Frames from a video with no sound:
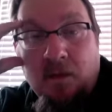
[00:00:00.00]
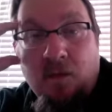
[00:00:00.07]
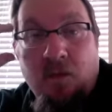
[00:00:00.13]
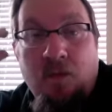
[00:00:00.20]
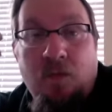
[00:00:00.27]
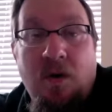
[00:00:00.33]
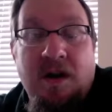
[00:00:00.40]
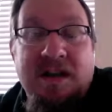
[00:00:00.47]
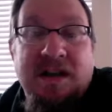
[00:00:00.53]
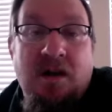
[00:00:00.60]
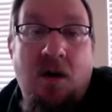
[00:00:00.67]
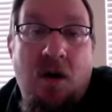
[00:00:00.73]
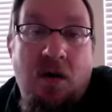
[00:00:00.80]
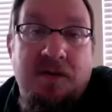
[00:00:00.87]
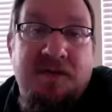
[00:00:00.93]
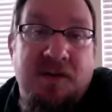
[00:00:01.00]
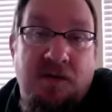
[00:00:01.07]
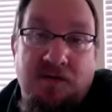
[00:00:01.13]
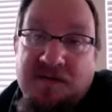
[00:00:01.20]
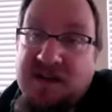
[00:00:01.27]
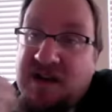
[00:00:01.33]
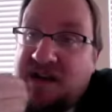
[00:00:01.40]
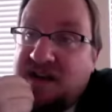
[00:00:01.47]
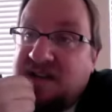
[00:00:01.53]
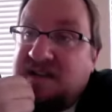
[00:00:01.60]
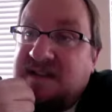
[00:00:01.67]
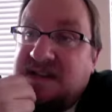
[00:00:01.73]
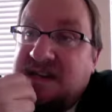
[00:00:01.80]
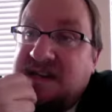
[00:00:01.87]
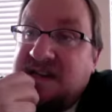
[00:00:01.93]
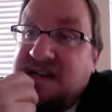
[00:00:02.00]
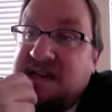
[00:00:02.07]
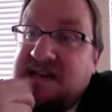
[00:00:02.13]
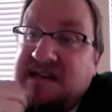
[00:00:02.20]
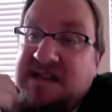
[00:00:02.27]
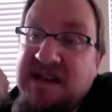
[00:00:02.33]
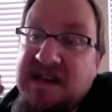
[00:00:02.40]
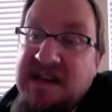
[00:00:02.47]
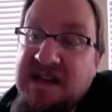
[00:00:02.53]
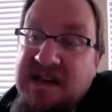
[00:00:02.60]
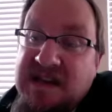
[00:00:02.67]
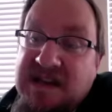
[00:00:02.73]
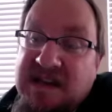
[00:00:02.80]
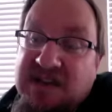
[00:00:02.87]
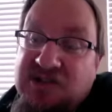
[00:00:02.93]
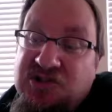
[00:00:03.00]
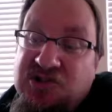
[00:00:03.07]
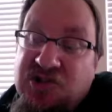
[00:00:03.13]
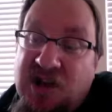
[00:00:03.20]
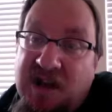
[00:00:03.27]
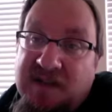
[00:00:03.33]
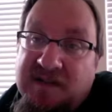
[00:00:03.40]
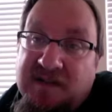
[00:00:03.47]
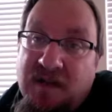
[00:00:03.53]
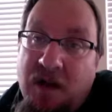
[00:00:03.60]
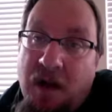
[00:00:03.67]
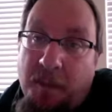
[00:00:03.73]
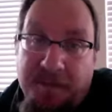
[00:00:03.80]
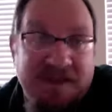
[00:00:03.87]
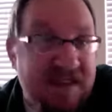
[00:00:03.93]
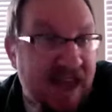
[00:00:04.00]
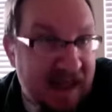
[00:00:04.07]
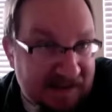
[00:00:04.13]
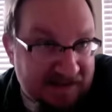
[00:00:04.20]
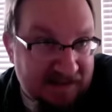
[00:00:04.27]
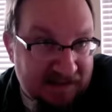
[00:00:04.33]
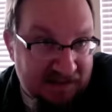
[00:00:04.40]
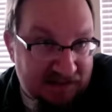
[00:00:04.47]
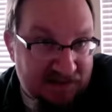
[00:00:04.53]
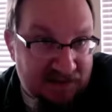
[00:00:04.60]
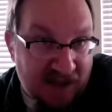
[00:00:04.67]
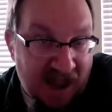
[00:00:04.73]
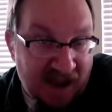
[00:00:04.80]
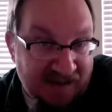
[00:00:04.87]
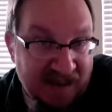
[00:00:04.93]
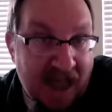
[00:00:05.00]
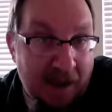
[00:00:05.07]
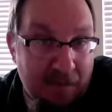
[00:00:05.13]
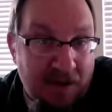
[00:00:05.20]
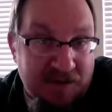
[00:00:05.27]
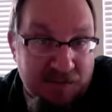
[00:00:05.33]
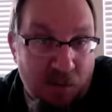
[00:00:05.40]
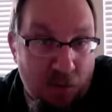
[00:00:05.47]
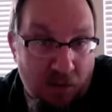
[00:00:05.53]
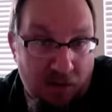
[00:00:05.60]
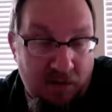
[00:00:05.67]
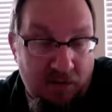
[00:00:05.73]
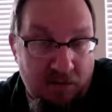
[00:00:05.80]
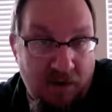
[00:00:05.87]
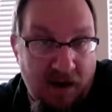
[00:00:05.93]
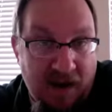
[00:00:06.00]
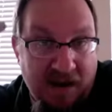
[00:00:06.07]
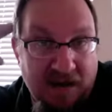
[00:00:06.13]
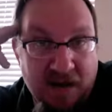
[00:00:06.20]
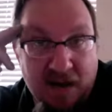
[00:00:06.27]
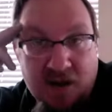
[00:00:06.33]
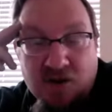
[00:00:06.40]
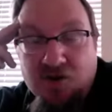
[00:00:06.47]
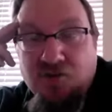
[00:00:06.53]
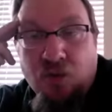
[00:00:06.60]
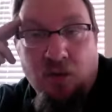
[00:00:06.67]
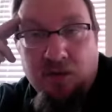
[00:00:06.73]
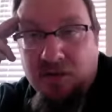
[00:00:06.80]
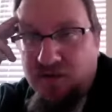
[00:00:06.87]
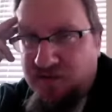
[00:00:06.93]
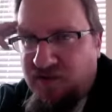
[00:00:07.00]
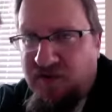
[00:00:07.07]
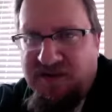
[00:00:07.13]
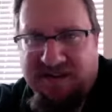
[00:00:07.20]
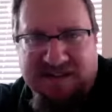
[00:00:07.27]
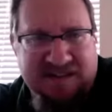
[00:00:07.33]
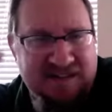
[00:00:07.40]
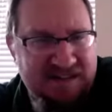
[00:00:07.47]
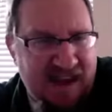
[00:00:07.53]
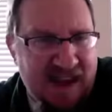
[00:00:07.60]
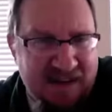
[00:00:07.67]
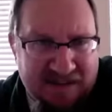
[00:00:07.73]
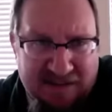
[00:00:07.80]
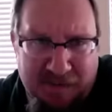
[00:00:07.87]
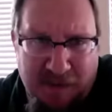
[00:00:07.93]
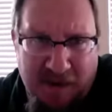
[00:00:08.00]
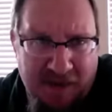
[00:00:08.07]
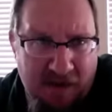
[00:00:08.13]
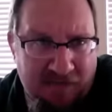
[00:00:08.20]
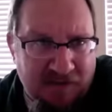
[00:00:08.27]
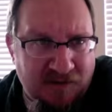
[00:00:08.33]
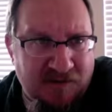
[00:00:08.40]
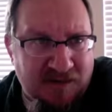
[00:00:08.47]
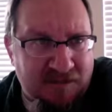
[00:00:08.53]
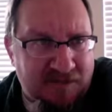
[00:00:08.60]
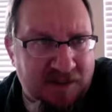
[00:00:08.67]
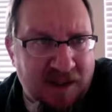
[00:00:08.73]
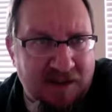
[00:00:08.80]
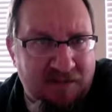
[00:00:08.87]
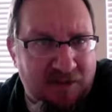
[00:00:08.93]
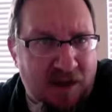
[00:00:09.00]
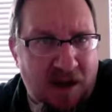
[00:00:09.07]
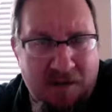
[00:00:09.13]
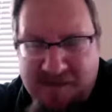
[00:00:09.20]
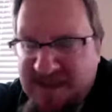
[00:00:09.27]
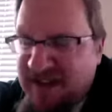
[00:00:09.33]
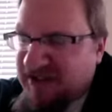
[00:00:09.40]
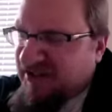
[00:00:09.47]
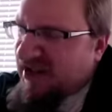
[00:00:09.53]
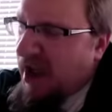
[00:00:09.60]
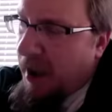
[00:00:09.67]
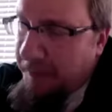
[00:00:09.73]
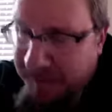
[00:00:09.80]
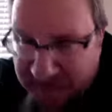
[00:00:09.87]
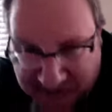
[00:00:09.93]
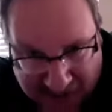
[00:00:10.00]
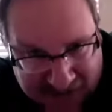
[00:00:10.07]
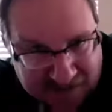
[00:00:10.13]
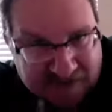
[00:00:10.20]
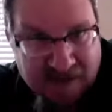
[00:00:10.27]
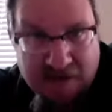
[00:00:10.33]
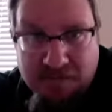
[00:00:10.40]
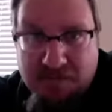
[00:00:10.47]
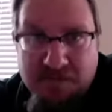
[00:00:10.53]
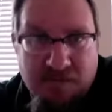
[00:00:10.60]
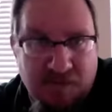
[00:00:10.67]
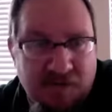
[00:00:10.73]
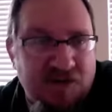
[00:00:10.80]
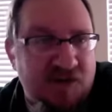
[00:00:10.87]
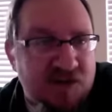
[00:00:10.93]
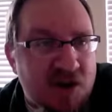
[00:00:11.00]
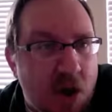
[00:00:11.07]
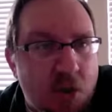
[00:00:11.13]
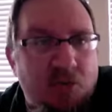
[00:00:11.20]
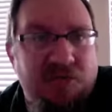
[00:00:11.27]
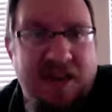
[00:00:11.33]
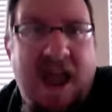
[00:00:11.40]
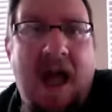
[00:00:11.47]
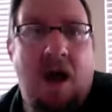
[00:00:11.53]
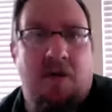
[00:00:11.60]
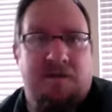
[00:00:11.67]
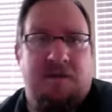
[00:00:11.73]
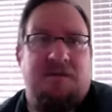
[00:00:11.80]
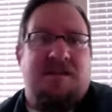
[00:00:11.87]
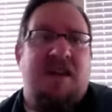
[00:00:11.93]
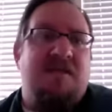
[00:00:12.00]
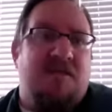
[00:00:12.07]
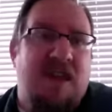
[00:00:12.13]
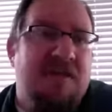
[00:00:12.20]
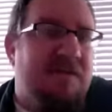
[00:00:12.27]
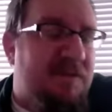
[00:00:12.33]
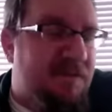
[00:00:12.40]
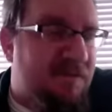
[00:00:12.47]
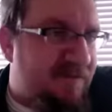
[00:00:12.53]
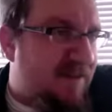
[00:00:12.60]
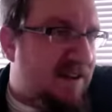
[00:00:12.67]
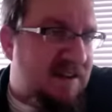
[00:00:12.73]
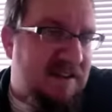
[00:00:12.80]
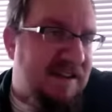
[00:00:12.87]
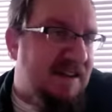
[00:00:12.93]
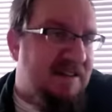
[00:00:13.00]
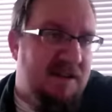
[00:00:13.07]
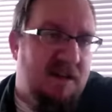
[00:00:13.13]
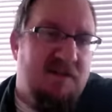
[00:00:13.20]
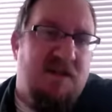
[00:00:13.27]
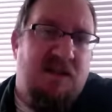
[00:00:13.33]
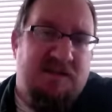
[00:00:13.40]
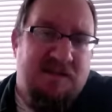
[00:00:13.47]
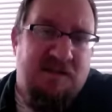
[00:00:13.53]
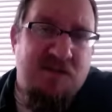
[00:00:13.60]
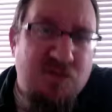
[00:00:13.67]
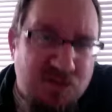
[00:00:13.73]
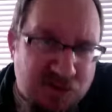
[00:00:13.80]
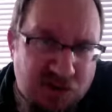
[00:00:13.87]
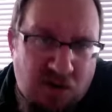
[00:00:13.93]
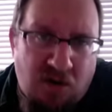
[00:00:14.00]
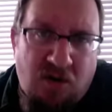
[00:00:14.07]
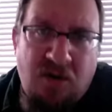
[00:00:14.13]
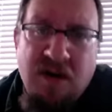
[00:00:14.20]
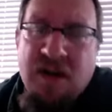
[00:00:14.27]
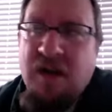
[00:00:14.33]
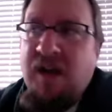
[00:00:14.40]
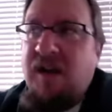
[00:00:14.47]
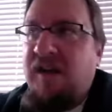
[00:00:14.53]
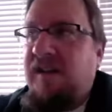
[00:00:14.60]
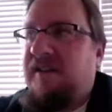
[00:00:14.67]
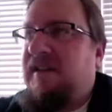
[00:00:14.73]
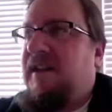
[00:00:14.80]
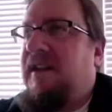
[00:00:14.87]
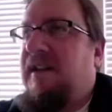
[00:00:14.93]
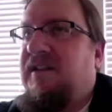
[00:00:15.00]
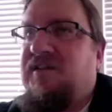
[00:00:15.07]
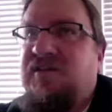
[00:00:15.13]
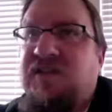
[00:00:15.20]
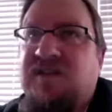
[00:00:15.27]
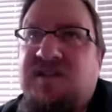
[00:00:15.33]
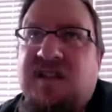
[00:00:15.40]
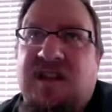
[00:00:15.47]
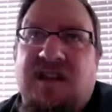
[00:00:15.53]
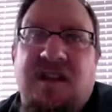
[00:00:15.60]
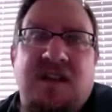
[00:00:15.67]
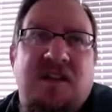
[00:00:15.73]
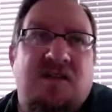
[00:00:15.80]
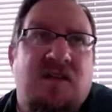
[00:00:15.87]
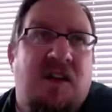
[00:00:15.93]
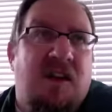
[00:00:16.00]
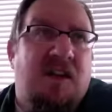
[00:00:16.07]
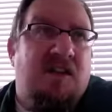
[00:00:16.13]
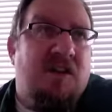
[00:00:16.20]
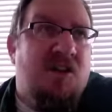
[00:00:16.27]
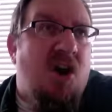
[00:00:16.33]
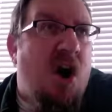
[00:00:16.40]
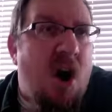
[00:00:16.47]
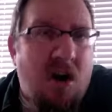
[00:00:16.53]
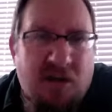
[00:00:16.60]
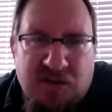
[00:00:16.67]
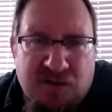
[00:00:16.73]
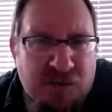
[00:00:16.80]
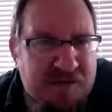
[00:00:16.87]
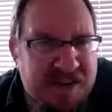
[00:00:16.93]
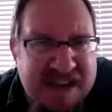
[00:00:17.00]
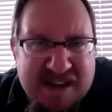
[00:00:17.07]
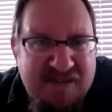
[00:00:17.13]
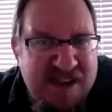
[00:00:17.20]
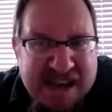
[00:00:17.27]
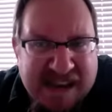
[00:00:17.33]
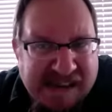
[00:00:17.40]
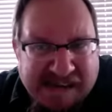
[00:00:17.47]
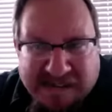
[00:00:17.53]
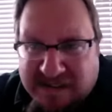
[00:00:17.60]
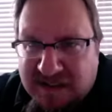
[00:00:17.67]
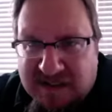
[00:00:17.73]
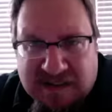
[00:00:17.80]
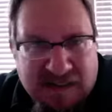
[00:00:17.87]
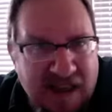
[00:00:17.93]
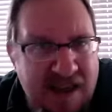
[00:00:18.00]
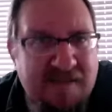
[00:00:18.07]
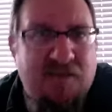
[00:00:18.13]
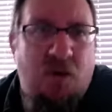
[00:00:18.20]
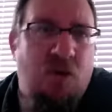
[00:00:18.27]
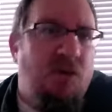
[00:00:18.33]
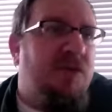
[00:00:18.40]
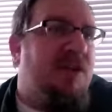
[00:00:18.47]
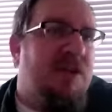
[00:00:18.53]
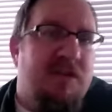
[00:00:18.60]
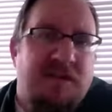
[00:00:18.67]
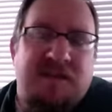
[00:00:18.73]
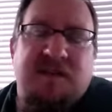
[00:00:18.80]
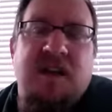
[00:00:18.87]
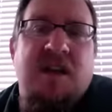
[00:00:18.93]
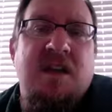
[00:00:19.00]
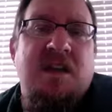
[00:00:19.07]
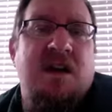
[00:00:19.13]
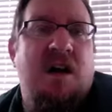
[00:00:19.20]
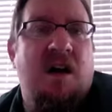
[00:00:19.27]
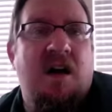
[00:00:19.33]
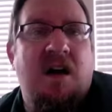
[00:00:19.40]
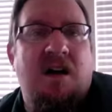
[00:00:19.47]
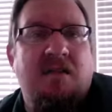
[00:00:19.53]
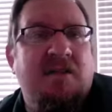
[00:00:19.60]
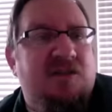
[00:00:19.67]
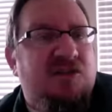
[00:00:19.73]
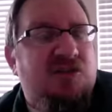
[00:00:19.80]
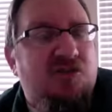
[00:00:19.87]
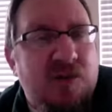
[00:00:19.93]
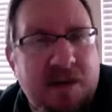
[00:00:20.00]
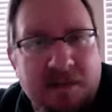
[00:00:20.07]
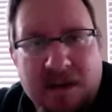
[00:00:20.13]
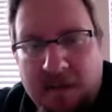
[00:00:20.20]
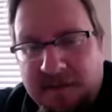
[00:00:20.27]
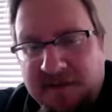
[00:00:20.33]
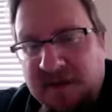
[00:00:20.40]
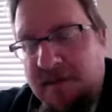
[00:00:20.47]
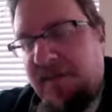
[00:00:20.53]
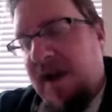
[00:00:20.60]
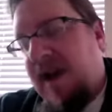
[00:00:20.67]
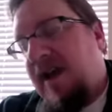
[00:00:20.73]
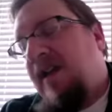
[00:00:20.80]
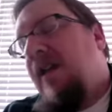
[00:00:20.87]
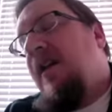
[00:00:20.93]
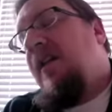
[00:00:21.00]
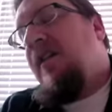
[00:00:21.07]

What it also does is it just upsets each side that much more, right? Northerners are incensed by that fugitive slave law. I mean, that just upsets them to no doubt. I mean, they, they see it as unconstitutional. They see it as just the the, the Congress sort of giving in to slaveholders. Uh, they're extremely upset by it.